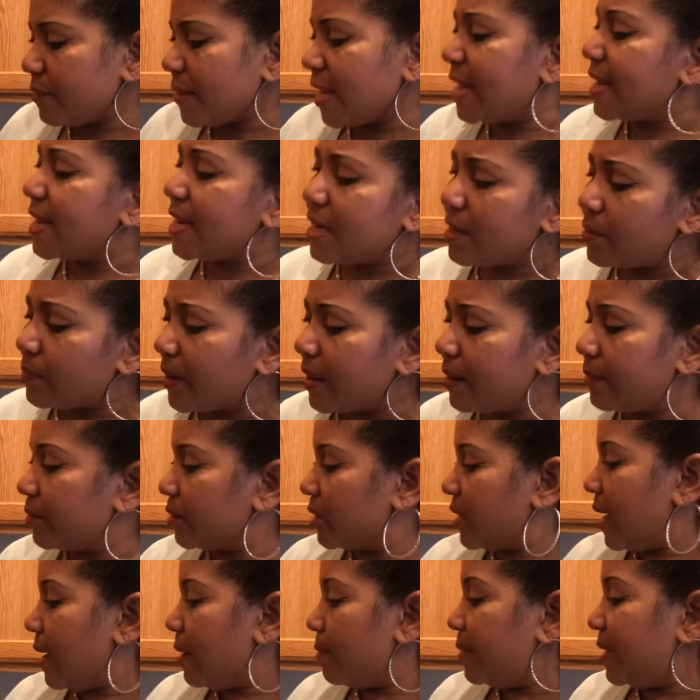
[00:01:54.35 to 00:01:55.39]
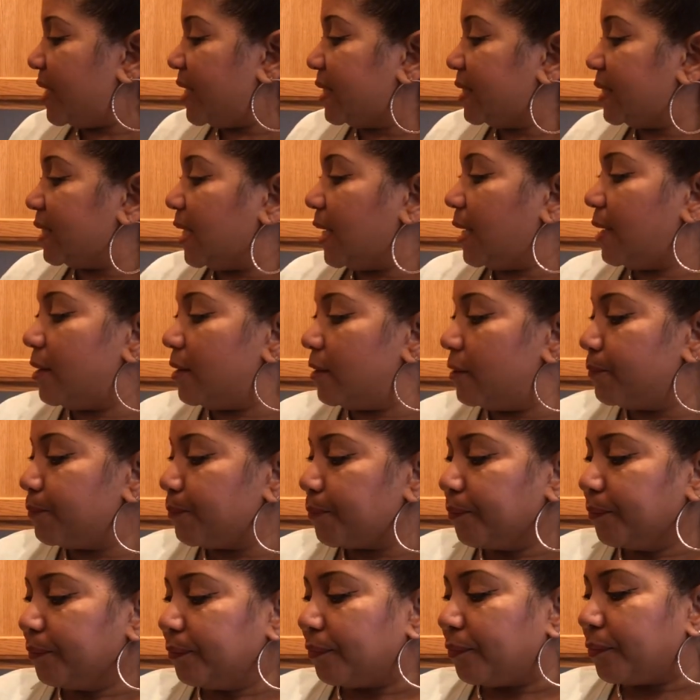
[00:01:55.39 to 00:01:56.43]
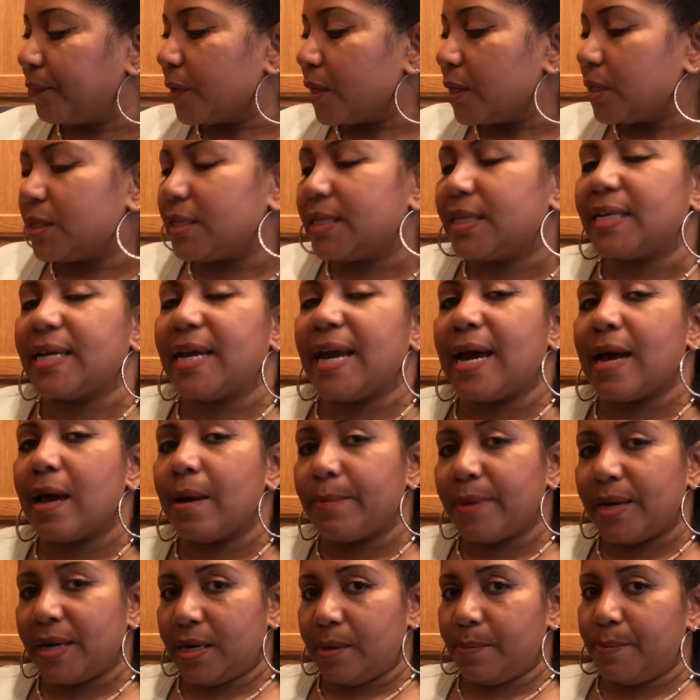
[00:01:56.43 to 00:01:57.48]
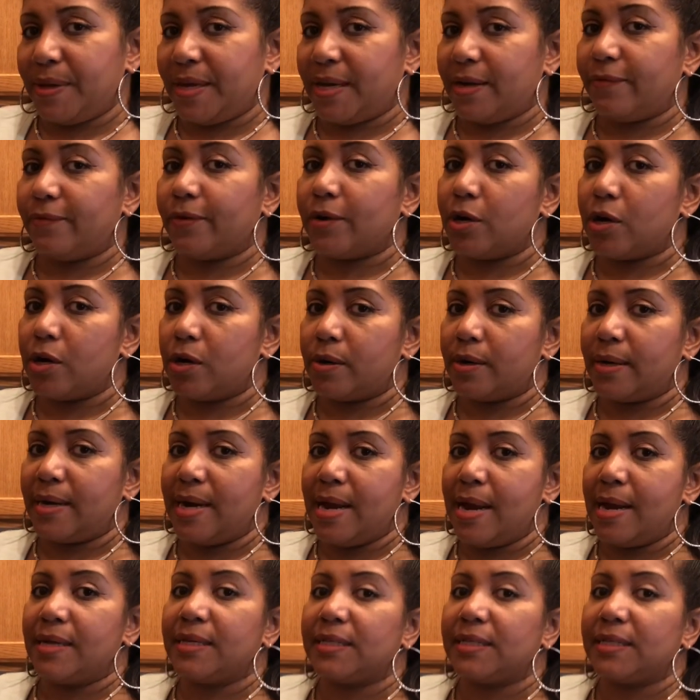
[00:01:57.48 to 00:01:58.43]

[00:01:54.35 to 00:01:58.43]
Anyway, with that being said, today I'm in a bit of a hurry.